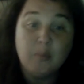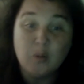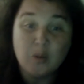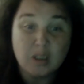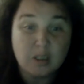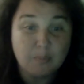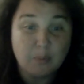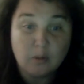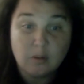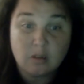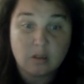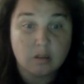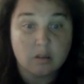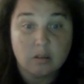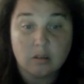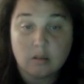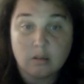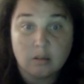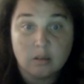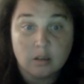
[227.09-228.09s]
not
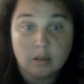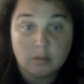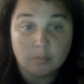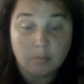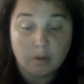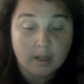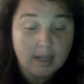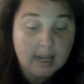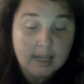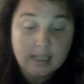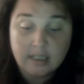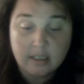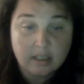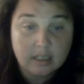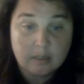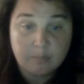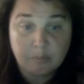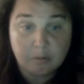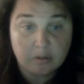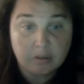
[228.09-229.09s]
sponsored by any of
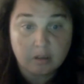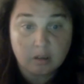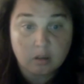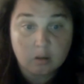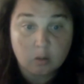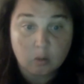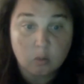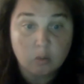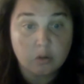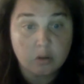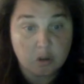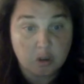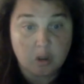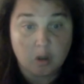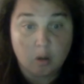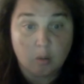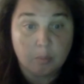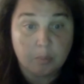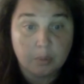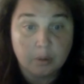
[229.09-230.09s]
these products or the
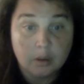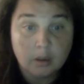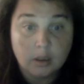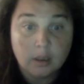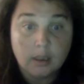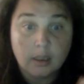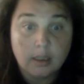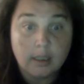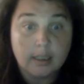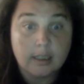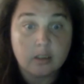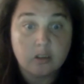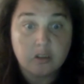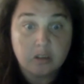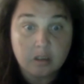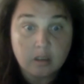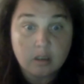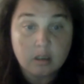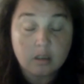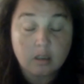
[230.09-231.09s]
shop. It's
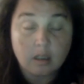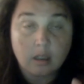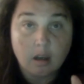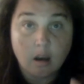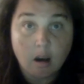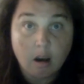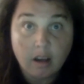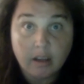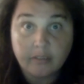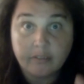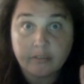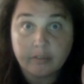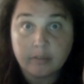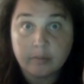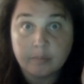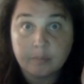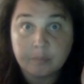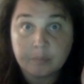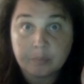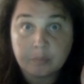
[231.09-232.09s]
just that I've
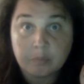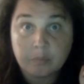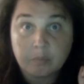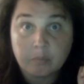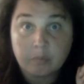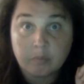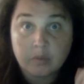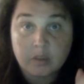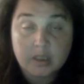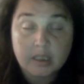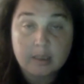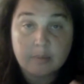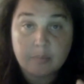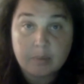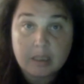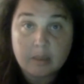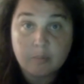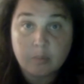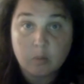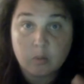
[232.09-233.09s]
seen
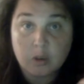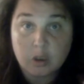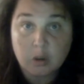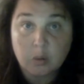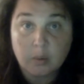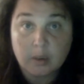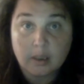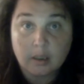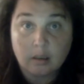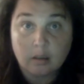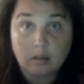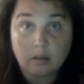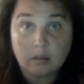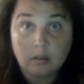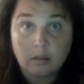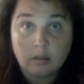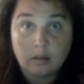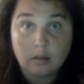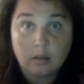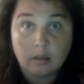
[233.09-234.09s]
people doing
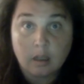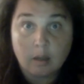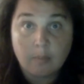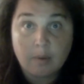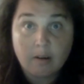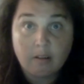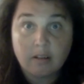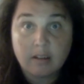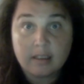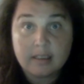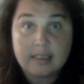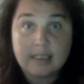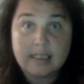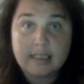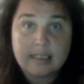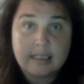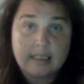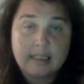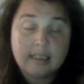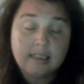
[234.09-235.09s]
Americans
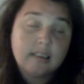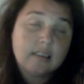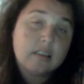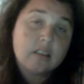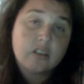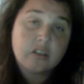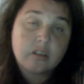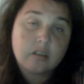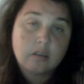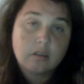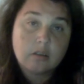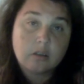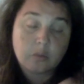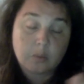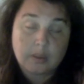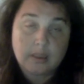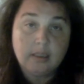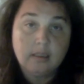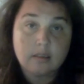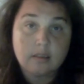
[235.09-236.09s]
eating English
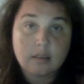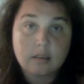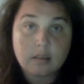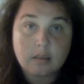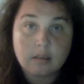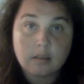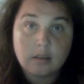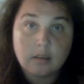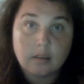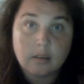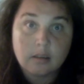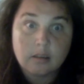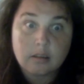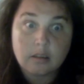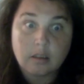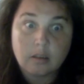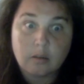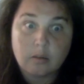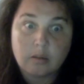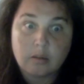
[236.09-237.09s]
sweets.
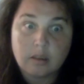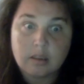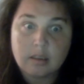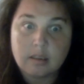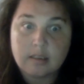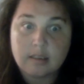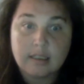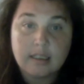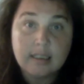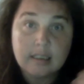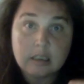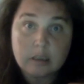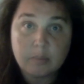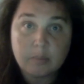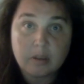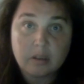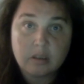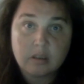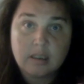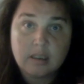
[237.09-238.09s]
So this is an English
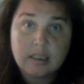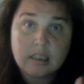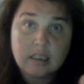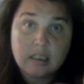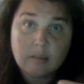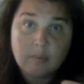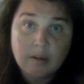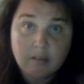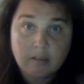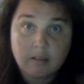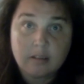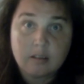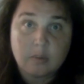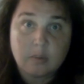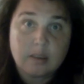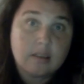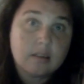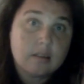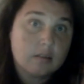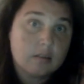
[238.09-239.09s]
person eating American
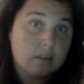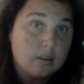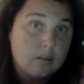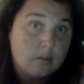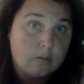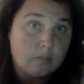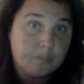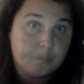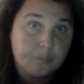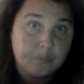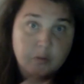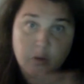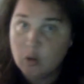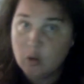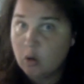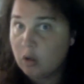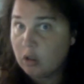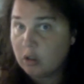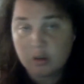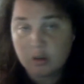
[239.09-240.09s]
sweets. So
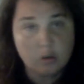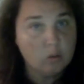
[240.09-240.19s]
not at